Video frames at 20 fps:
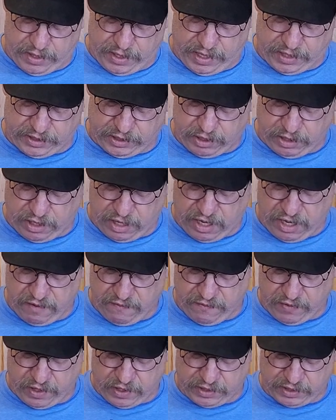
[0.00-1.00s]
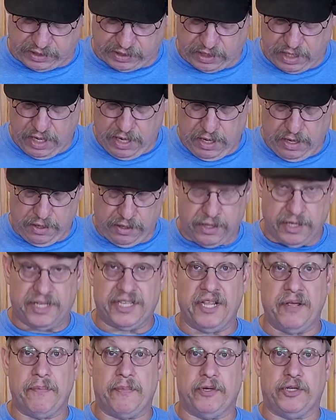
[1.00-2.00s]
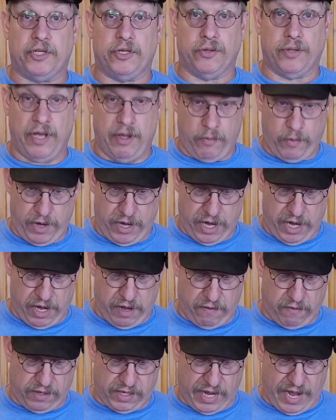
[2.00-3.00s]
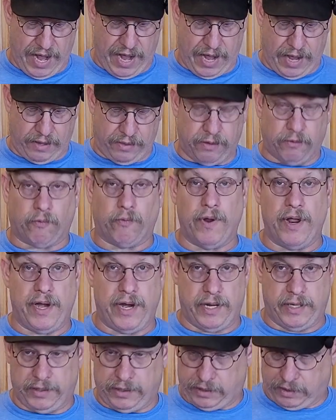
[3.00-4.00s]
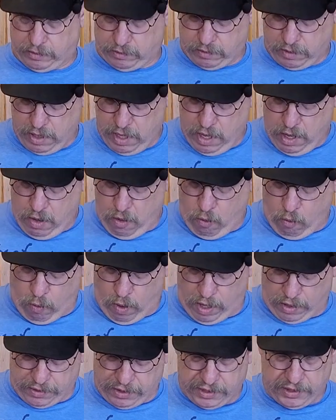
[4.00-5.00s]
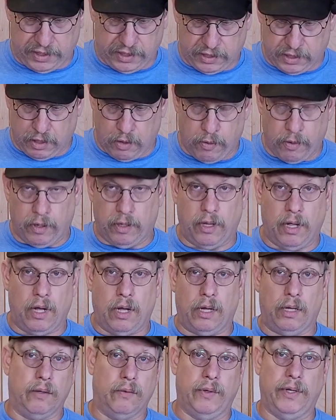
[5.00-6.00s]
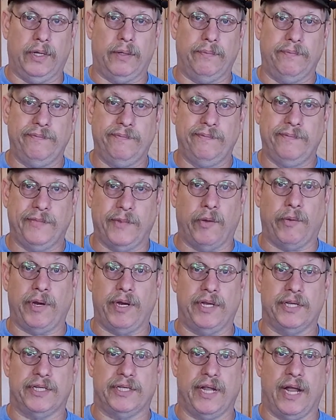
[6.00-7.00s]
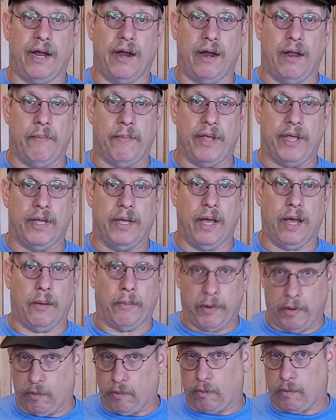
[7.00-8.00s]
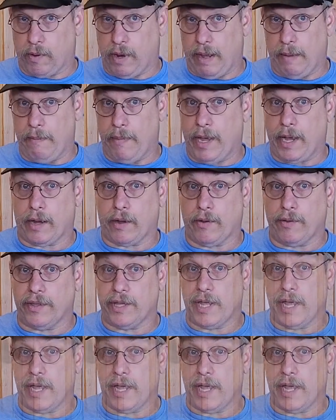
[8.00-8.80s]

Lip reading: and that's gonna give us the temperature that we need to add the rennet. So while this is going along, well, no need to stare at me. I'll be right back on